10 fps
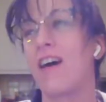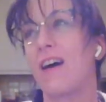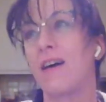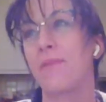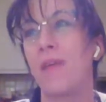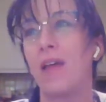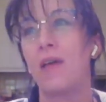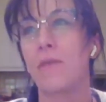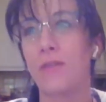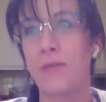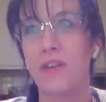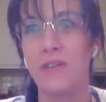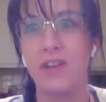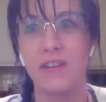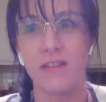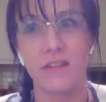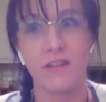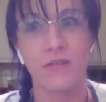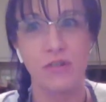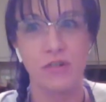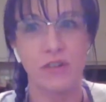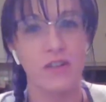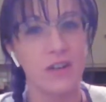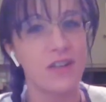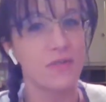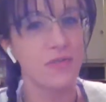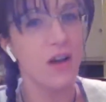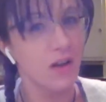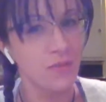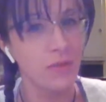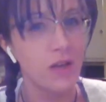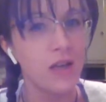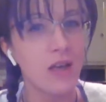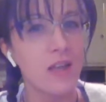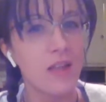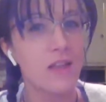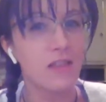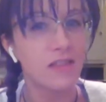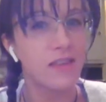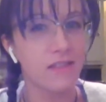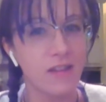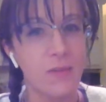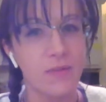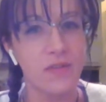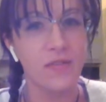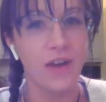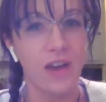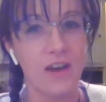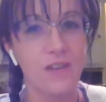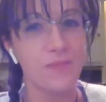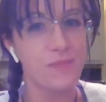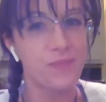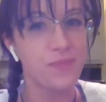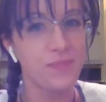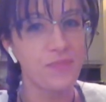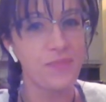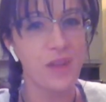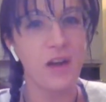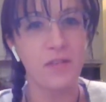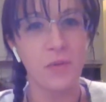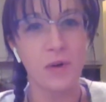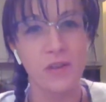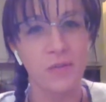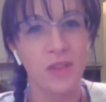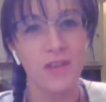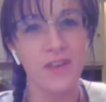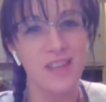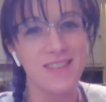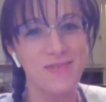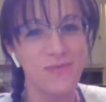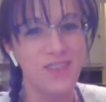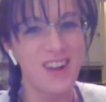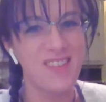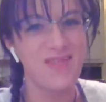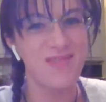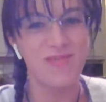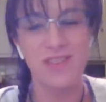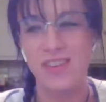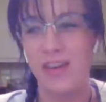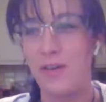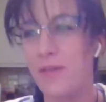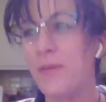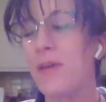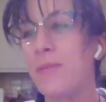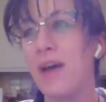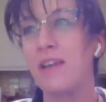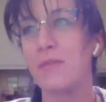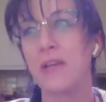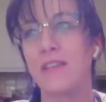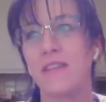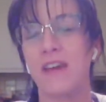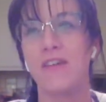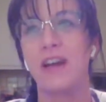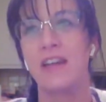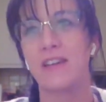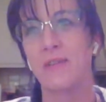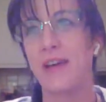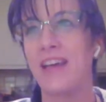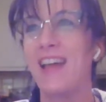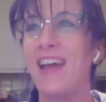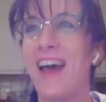Um, because we do need a little diversion from this dumpster fire of a world we live in, right? So we might as well just get right into it.